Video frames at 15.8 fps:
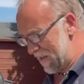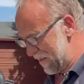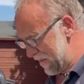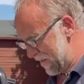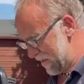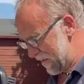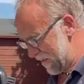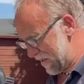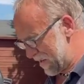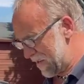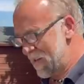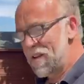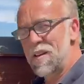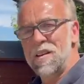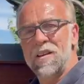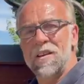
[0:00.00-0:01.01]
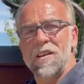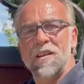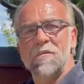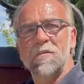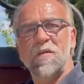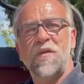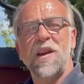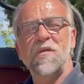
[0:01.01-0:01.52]
on.
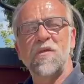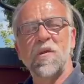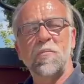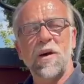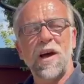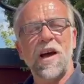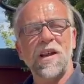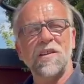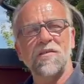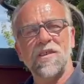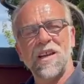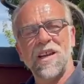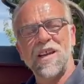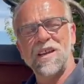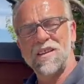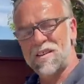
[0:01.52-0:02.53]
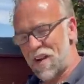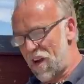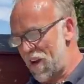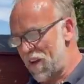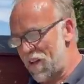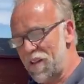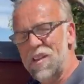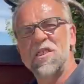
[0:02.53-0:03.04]
My favourite part of laying a
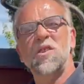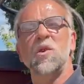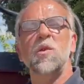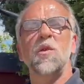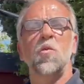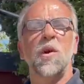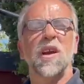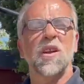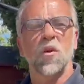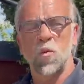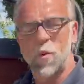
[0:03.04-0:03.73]
tile is doing the wiggle